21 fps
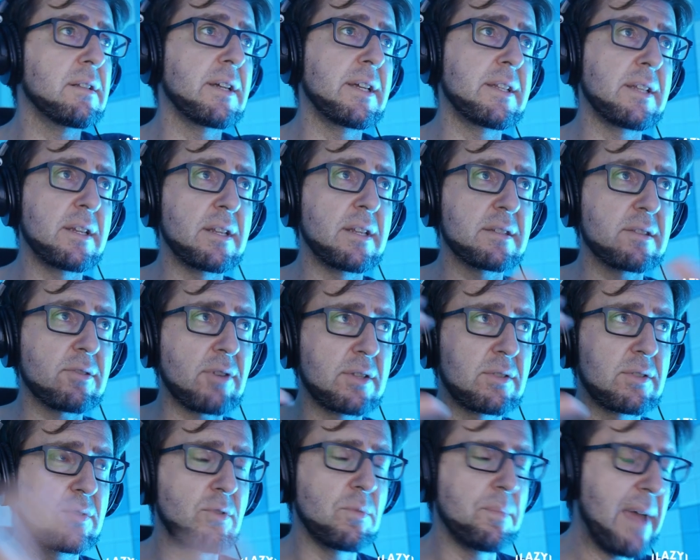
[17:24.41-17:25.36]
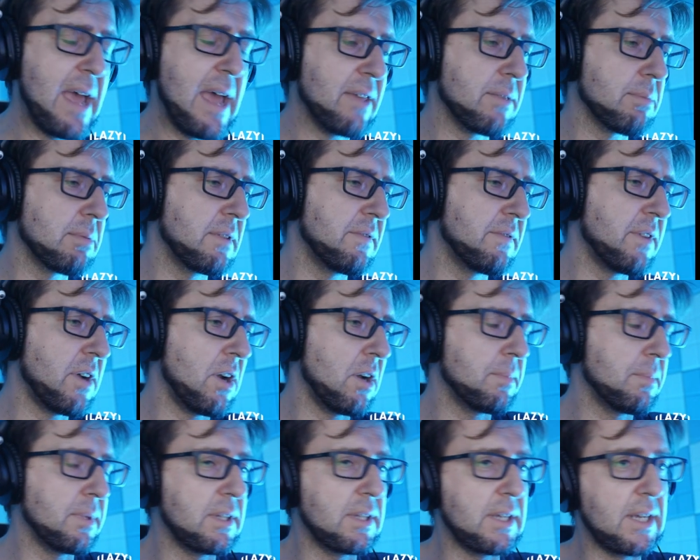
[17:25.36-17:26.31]
and then it tries to do math with the
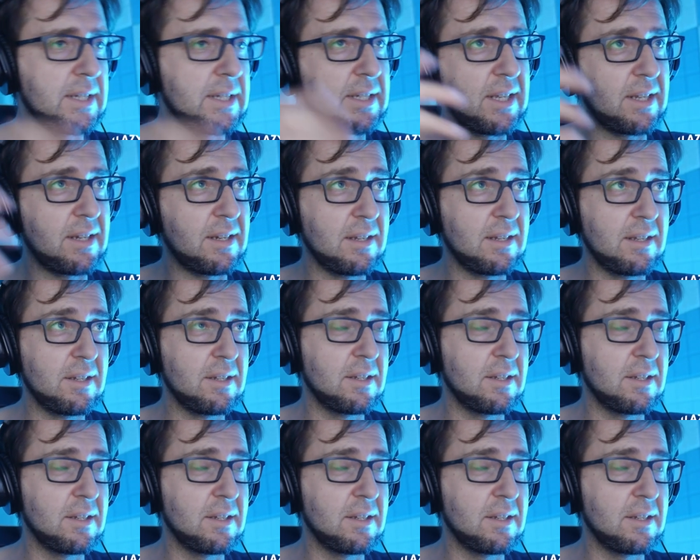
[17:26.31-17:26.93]
variable, and then